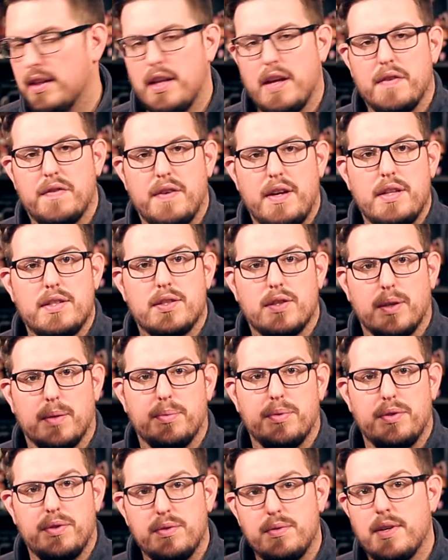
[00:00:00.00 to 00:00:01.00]
that face
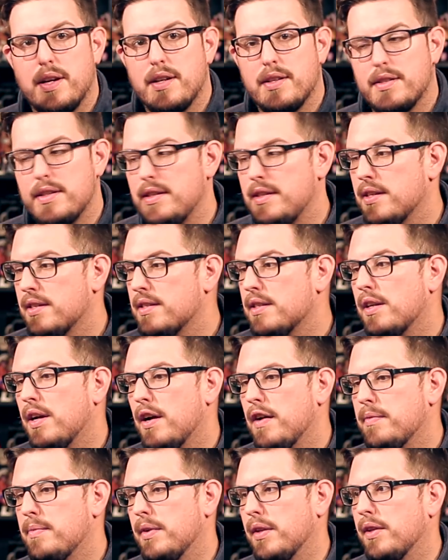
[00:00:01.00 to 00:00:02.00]
sculpt, you do kind of see Dustin
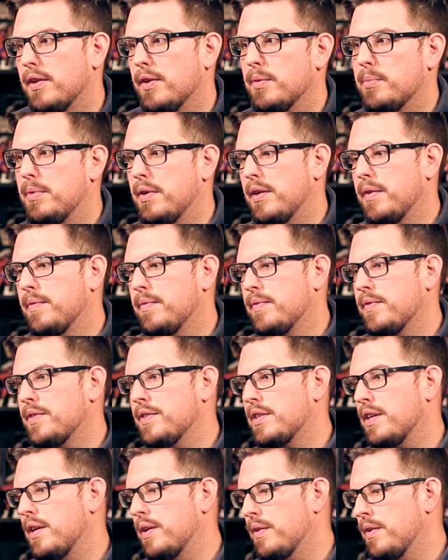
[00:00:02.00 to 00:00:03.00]
Hoffman a little bit.
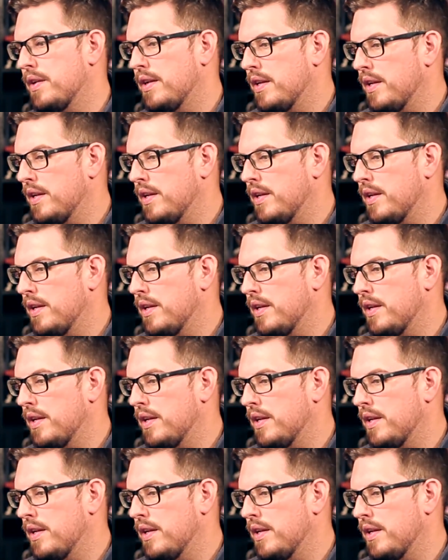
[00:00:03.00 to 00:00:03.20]
So